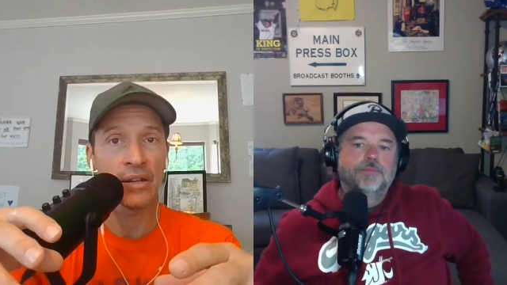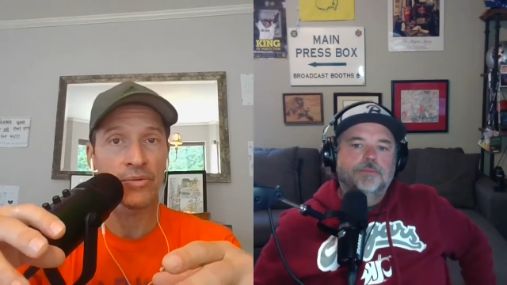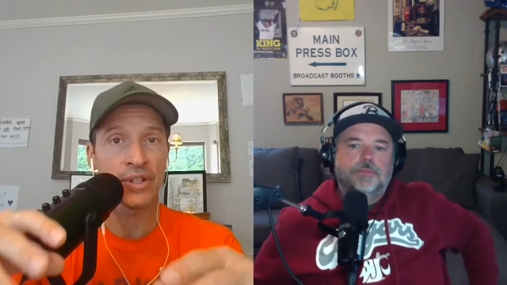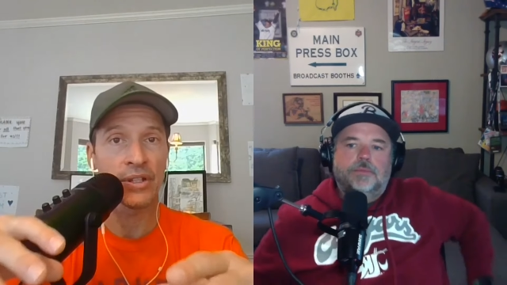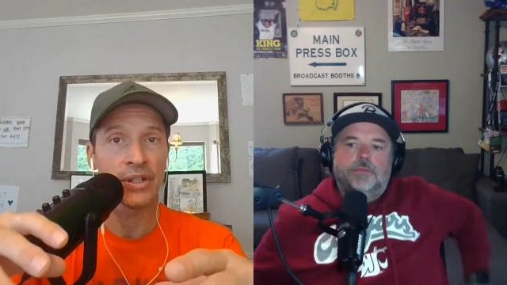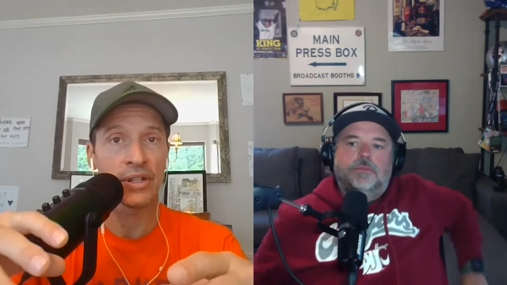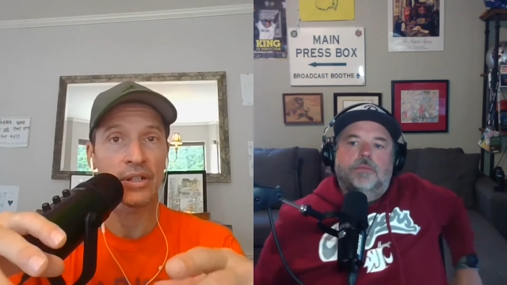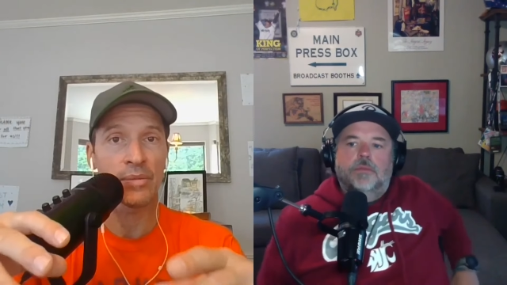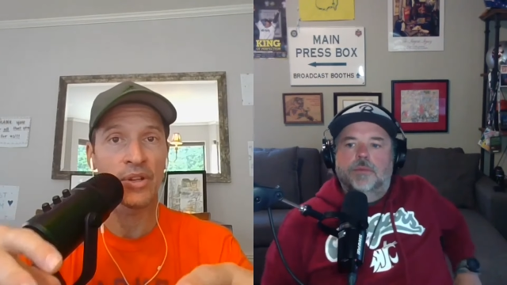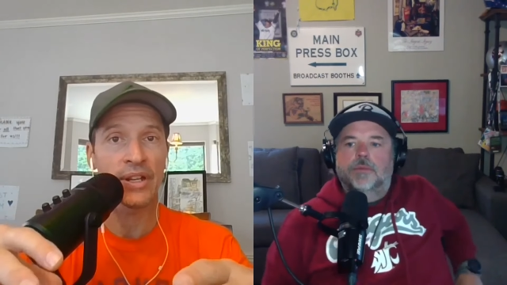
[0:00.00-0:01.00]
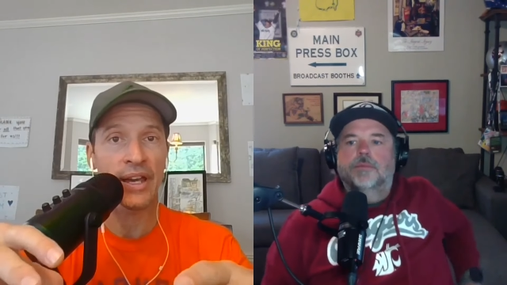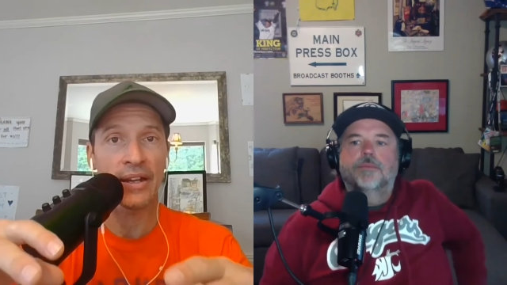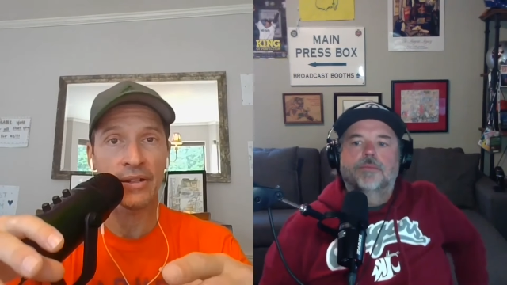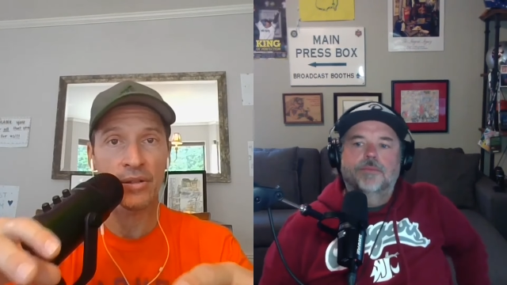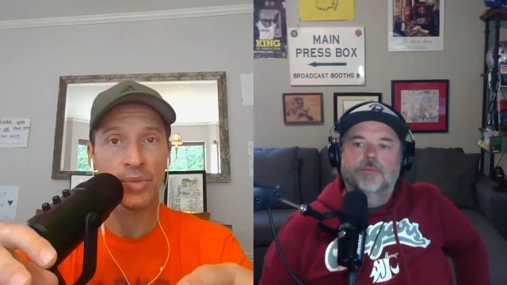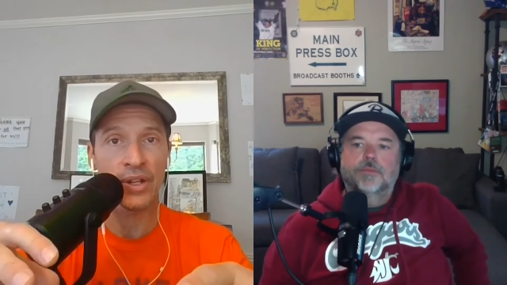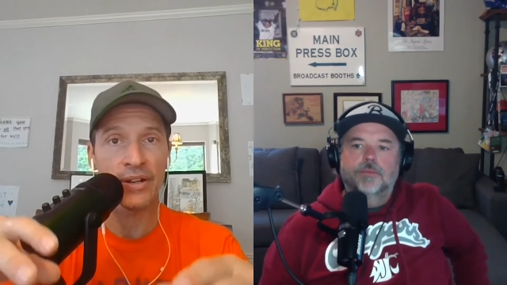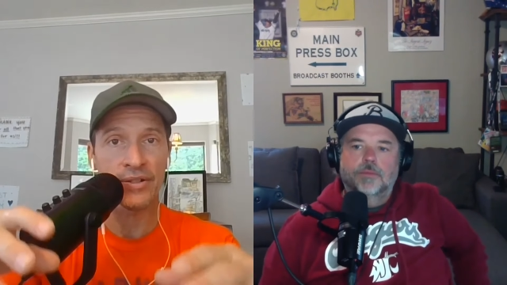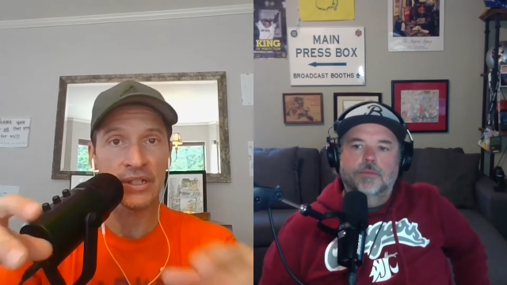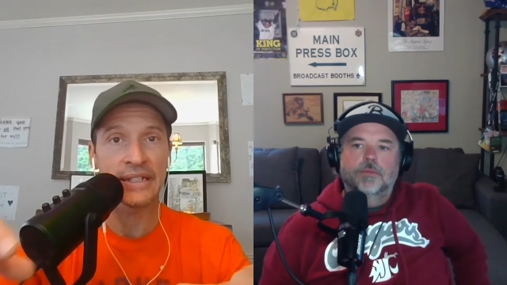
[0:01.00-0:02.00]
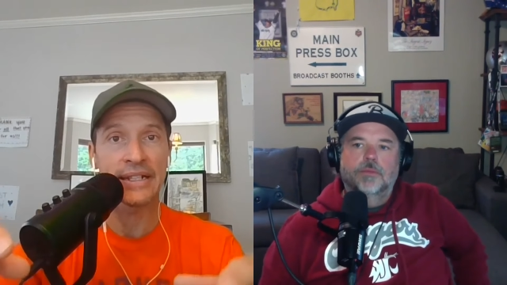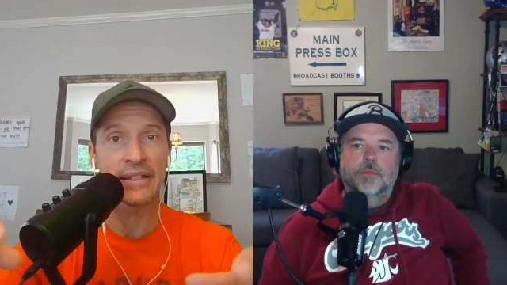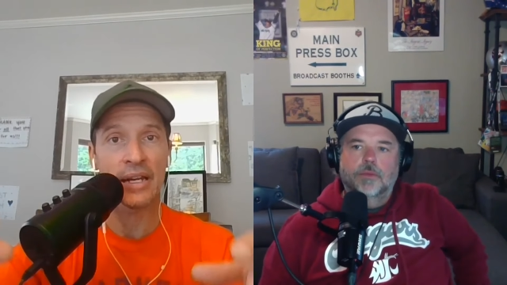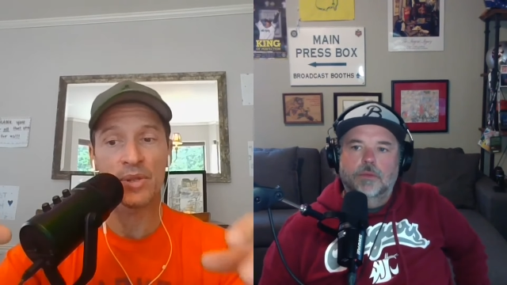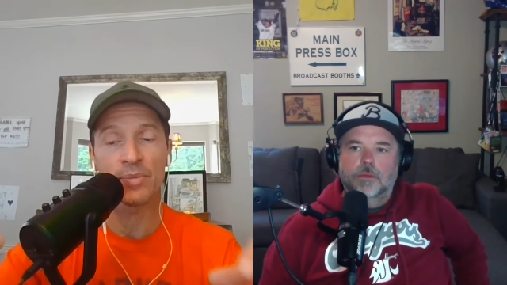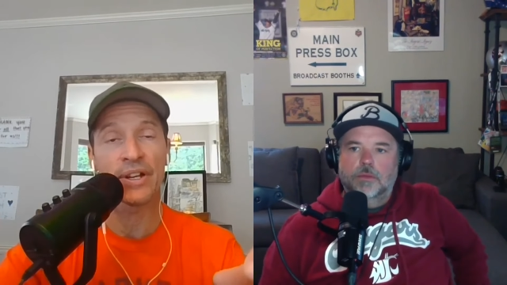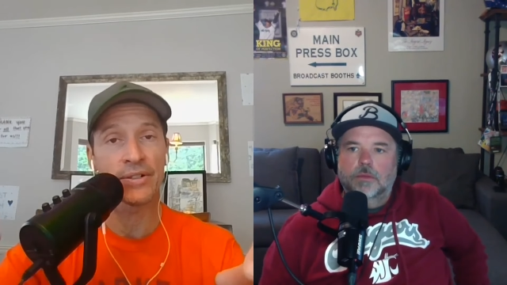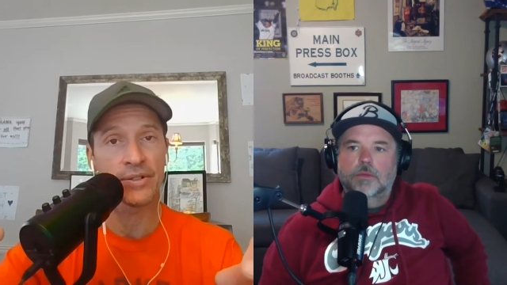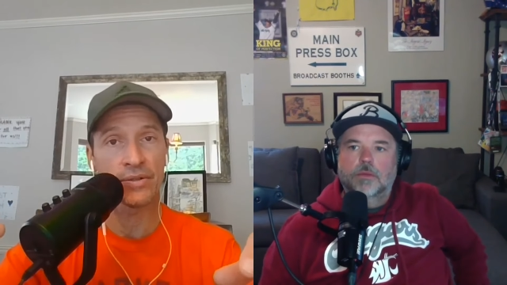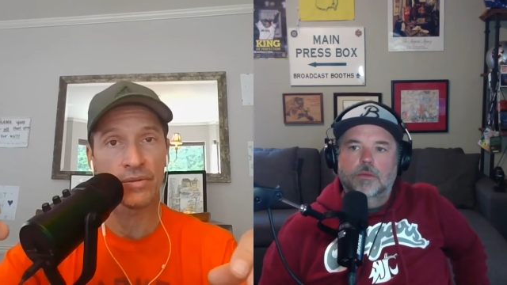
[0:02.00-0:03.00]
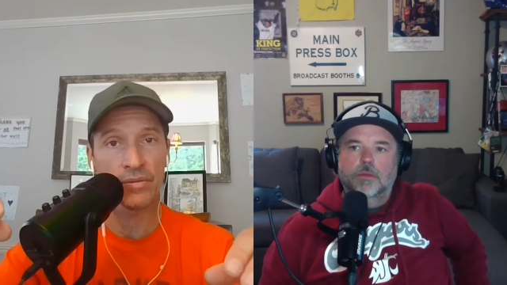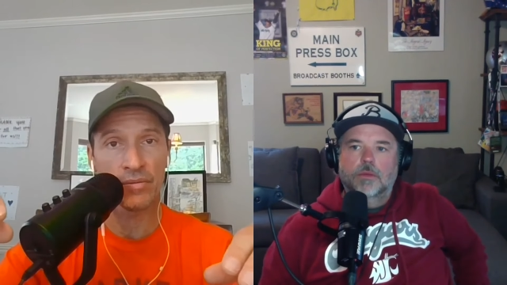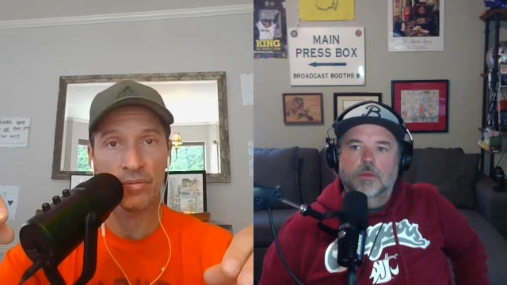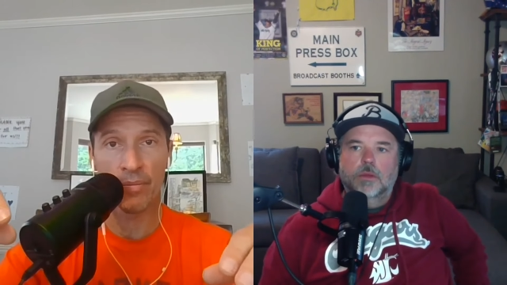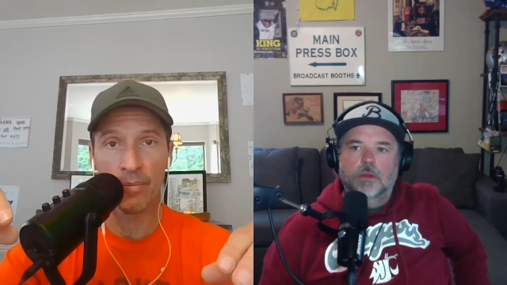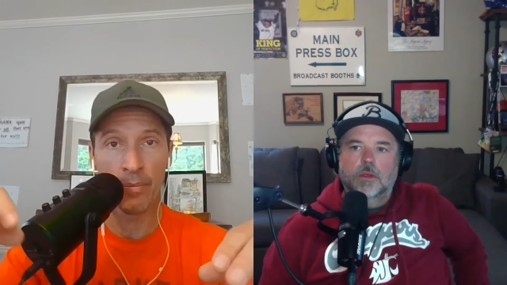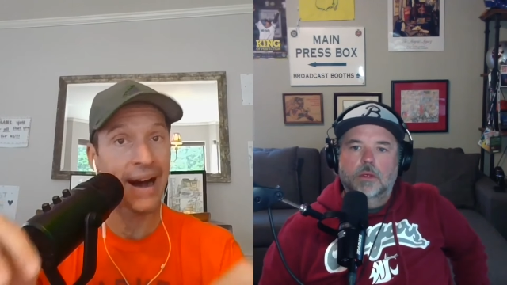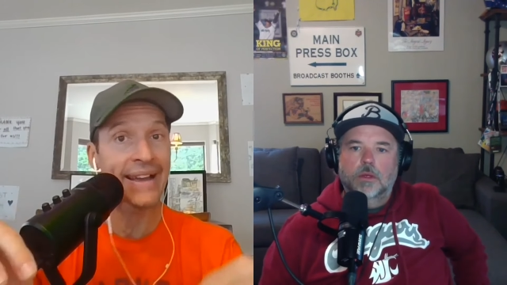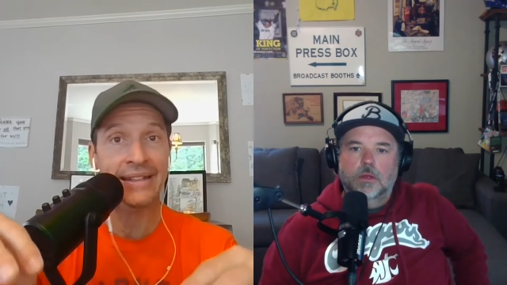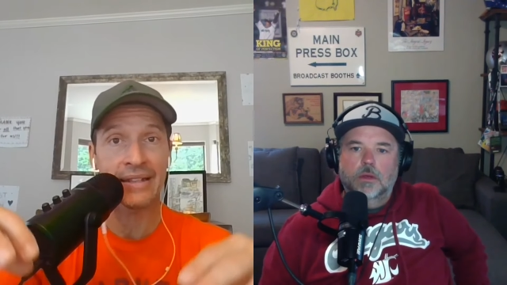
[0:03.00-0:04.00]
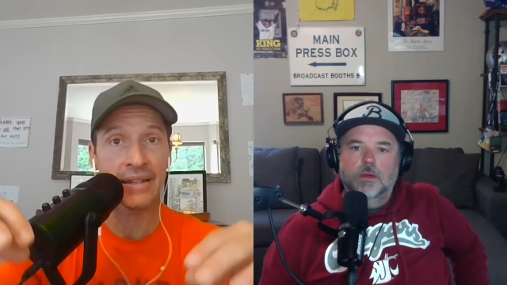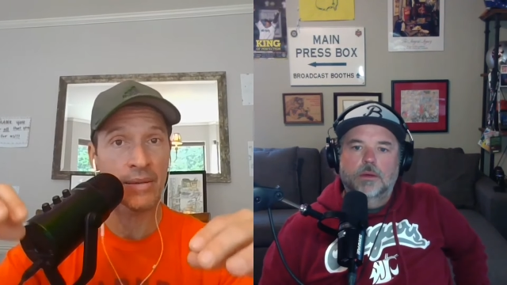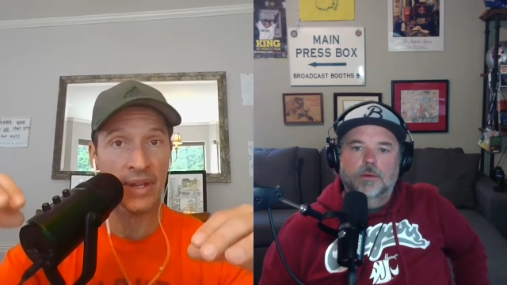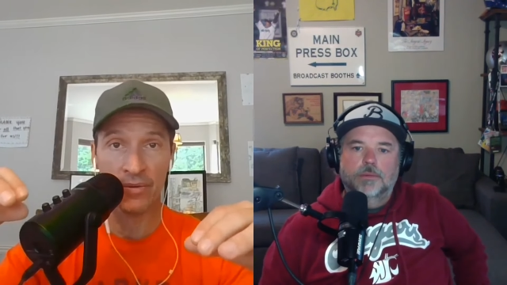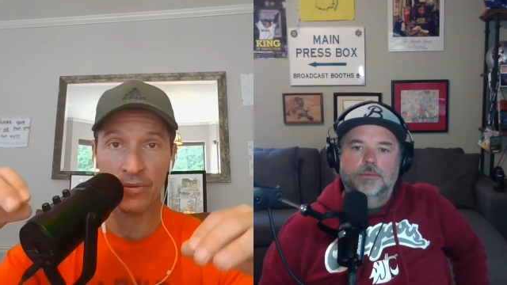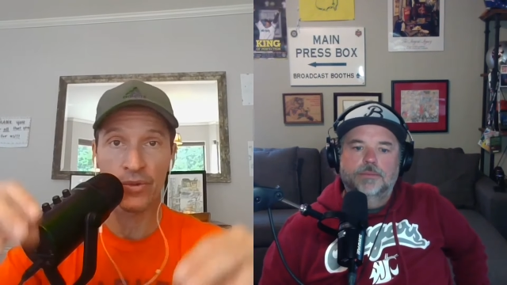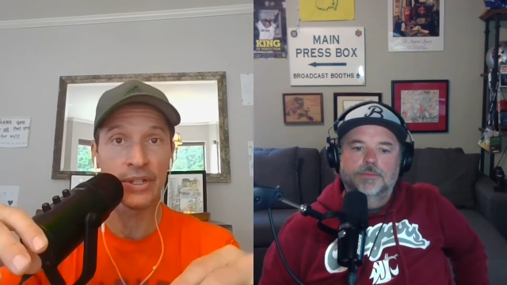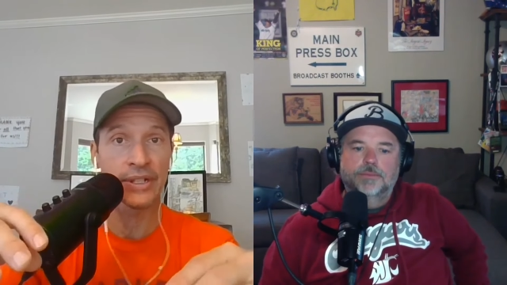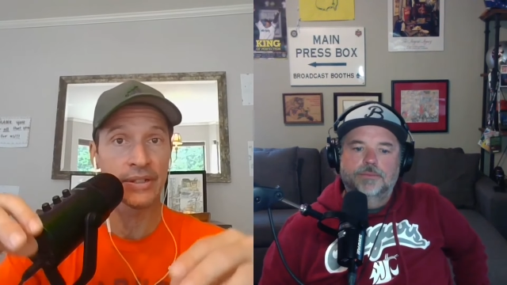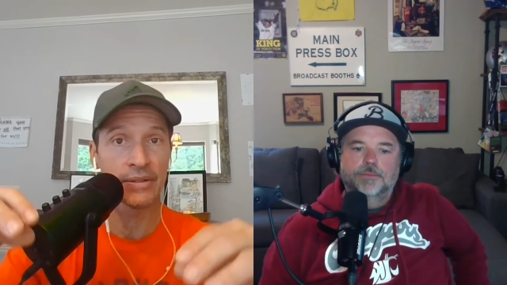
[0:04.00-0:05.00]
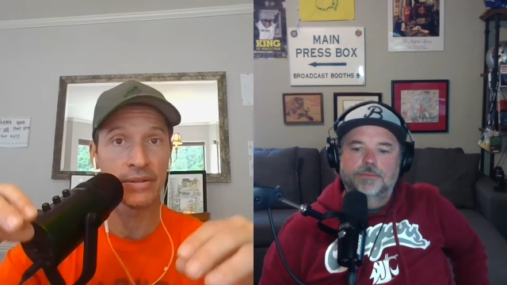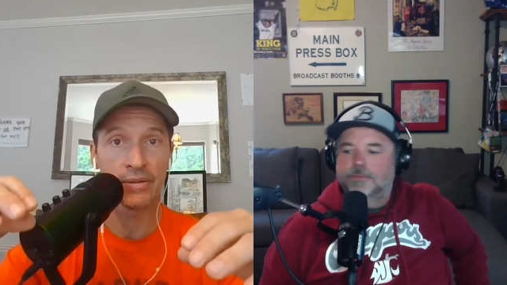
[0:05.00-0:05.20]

Speaker 1: and really good at communicating to players and leading them. The players buy into them and really,